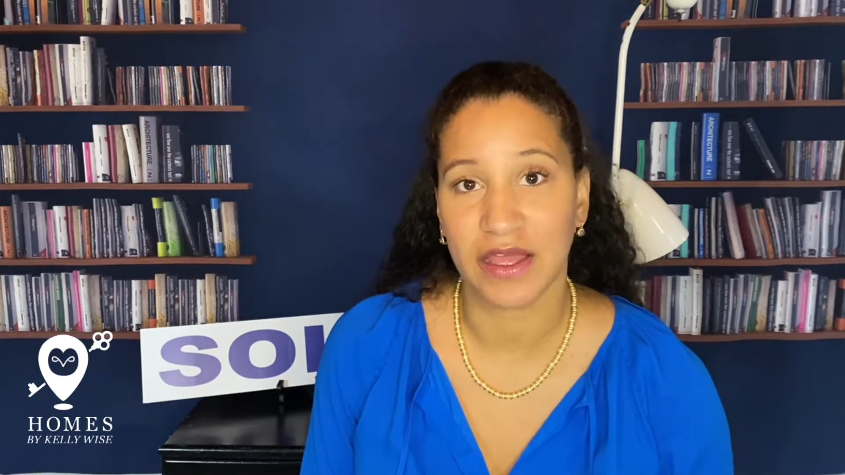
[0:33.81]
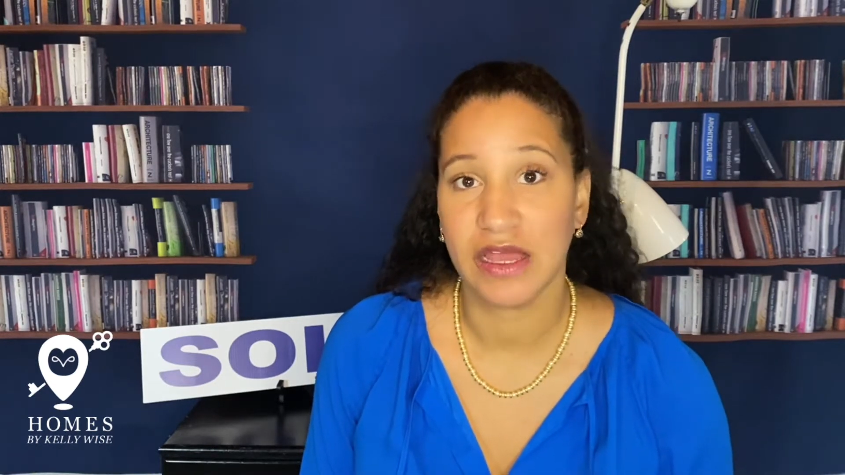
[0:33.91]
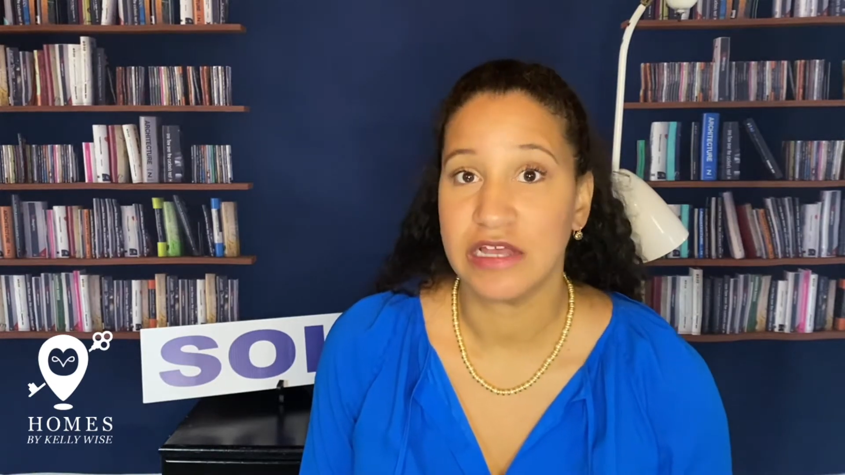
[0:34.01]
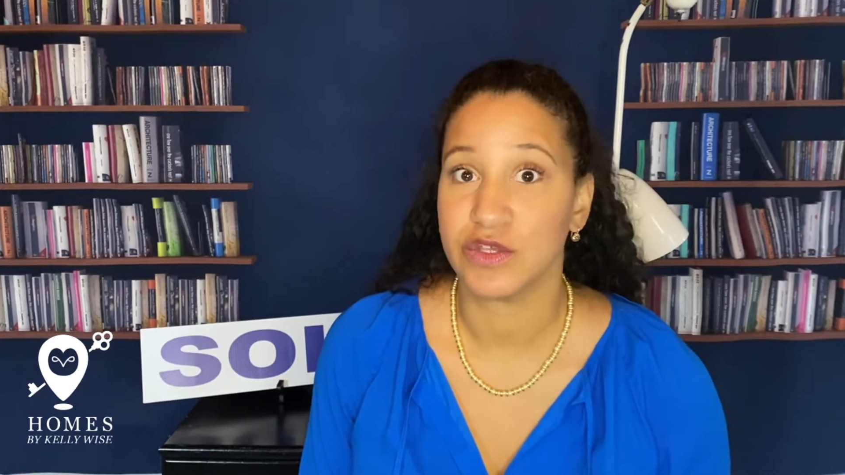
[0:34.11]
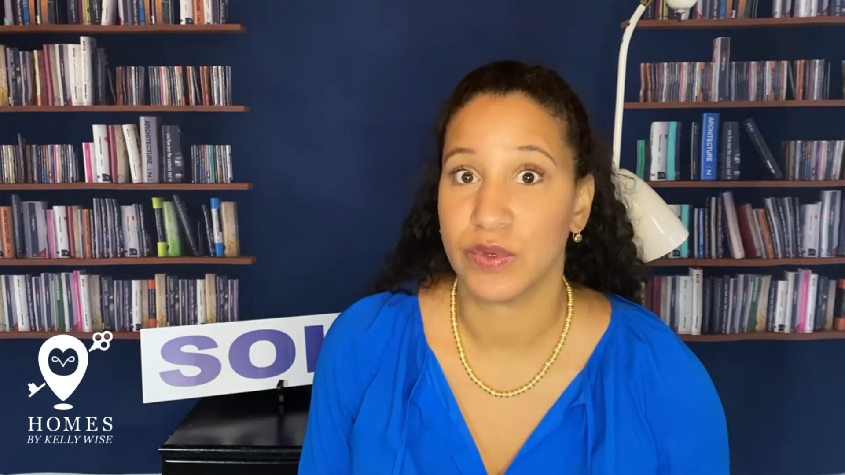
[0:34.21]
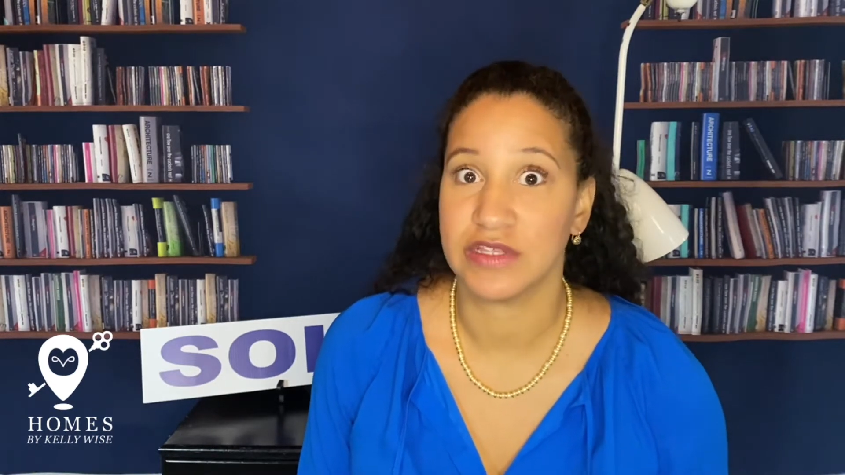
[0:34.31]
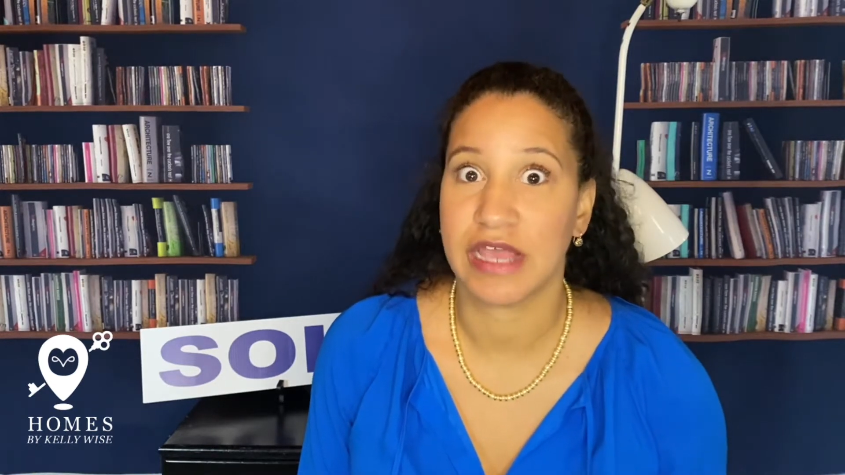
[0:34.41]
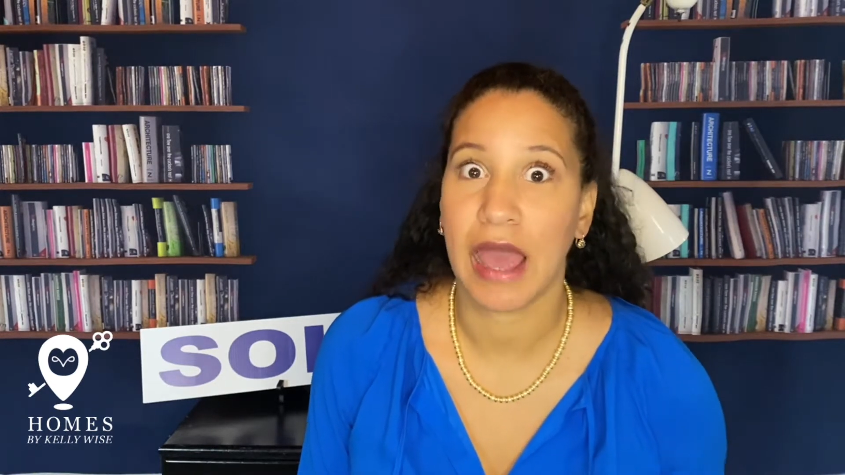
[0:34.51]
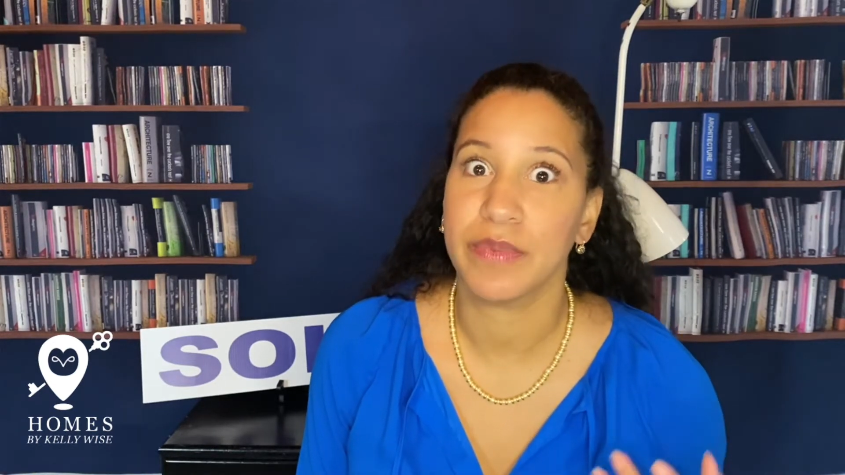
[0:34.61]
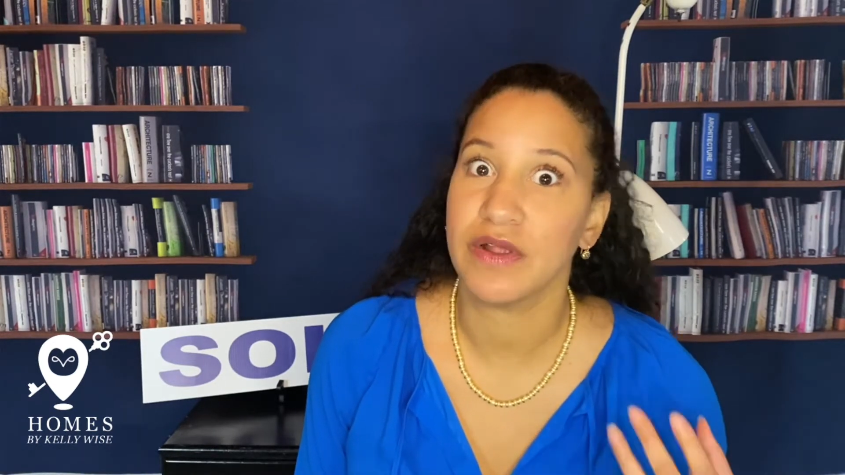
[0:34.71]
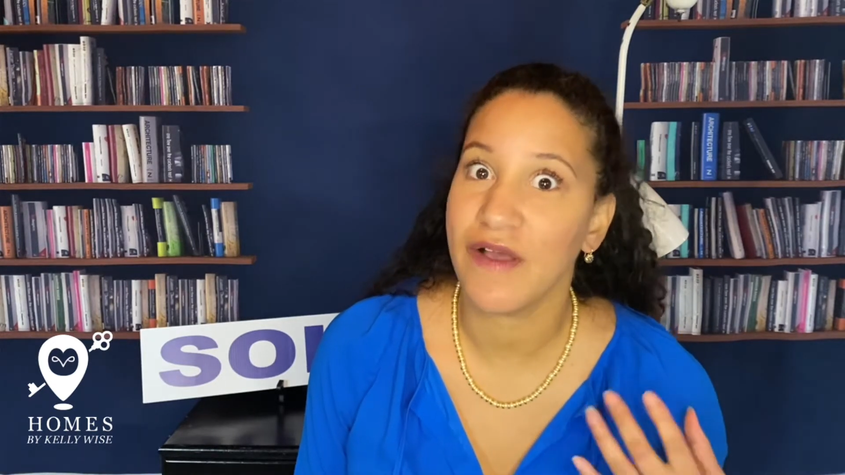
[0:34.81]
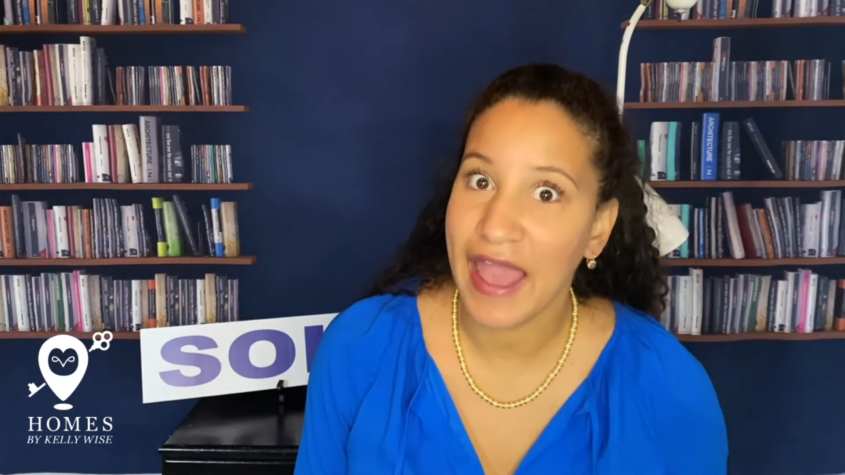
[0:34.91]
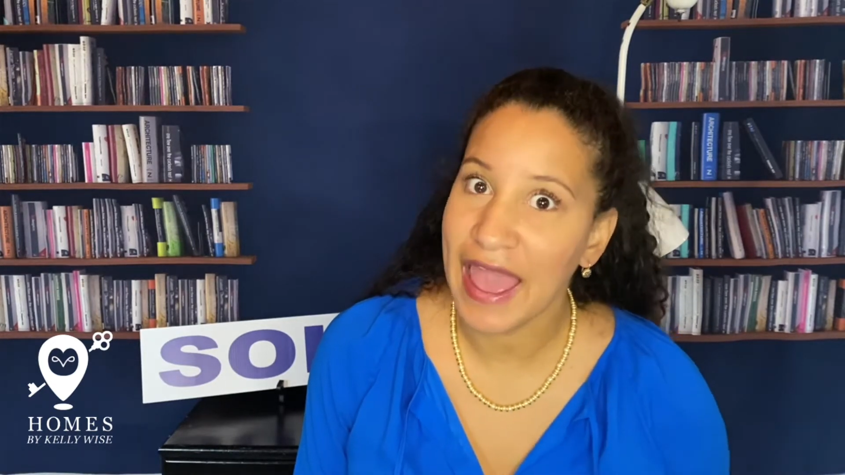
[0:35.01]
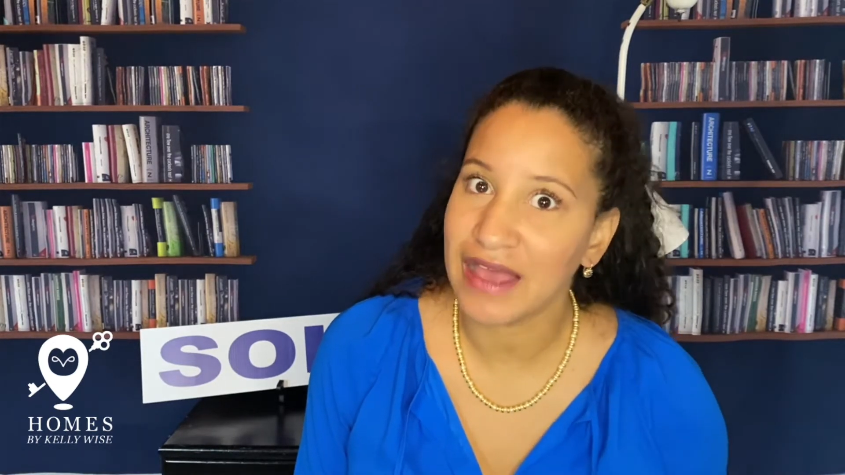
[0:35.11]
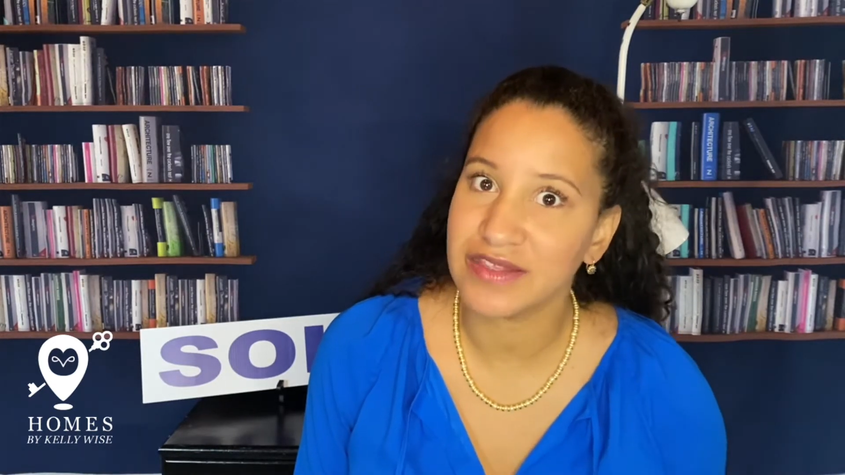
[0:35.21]
So what's a capital
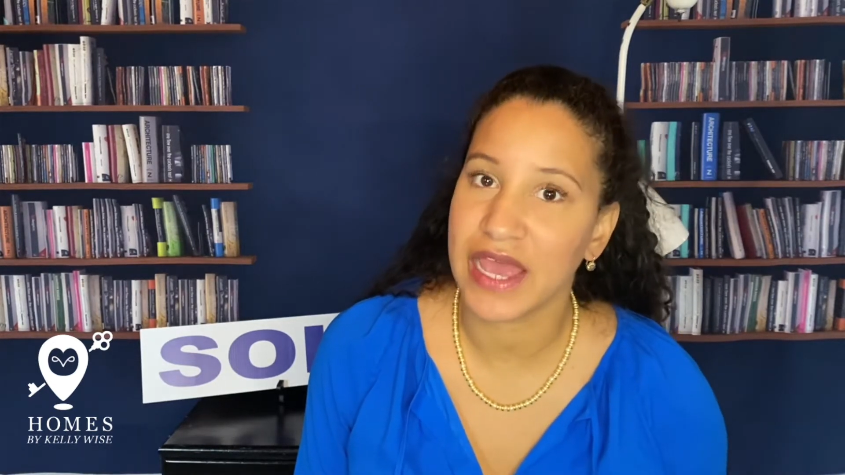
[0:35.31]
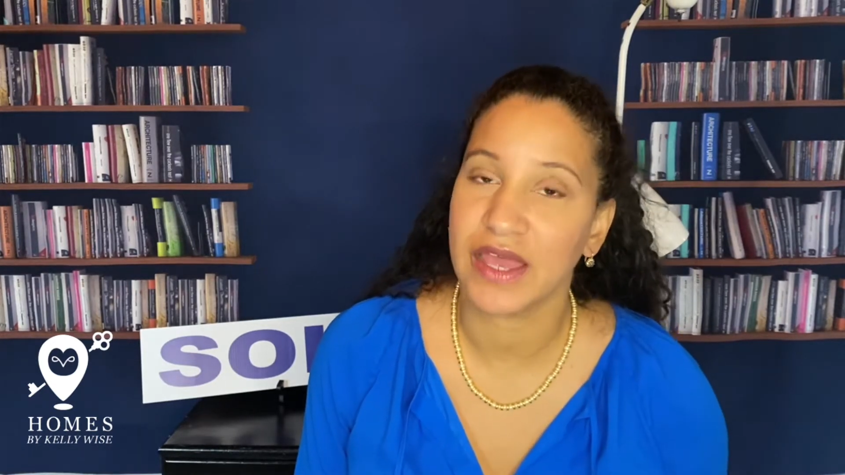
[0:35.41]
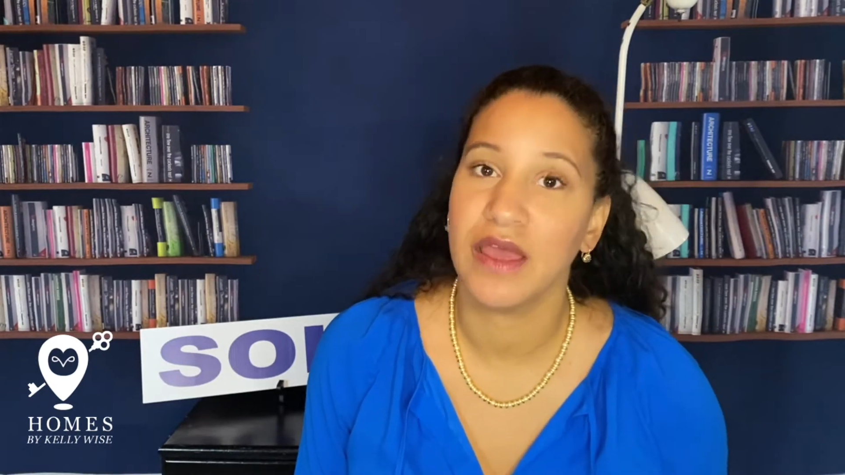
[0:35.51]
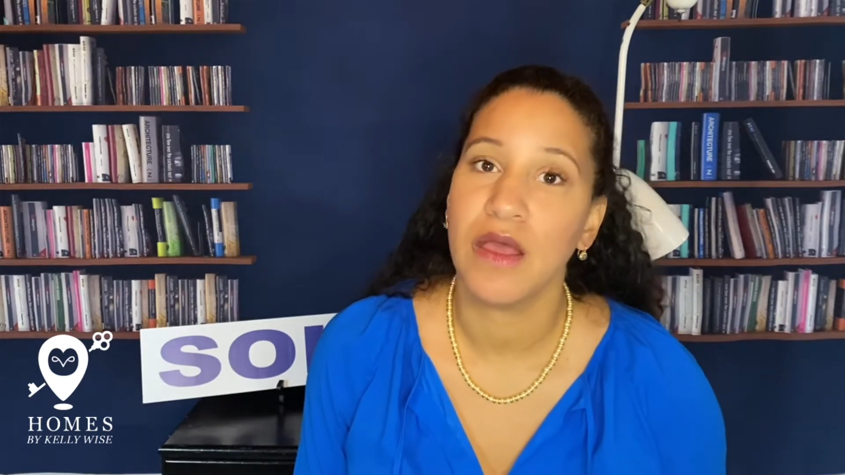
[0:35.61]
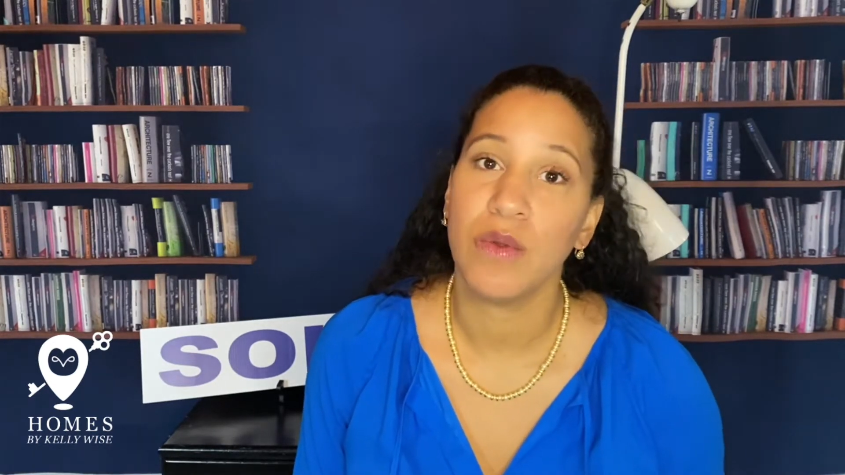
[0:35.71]
asset? Well, a